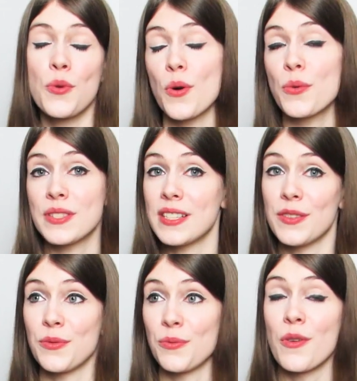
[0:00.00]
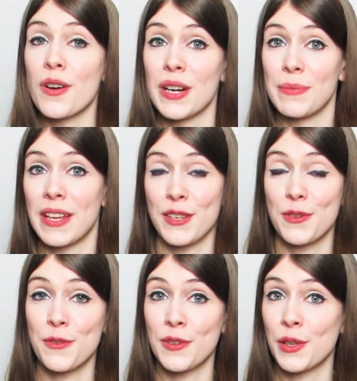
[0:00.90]
cozy and warm that
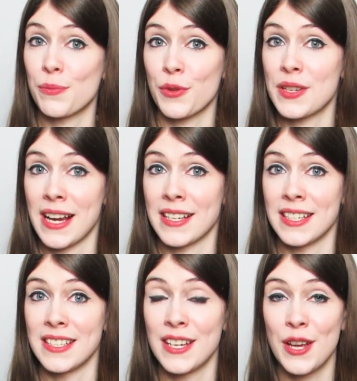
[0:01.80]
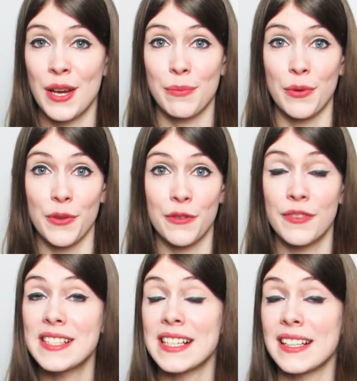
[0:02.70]
you feel protected, both
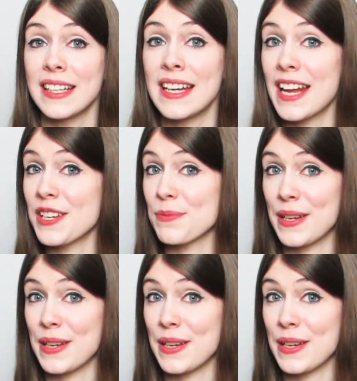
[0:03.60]
physically and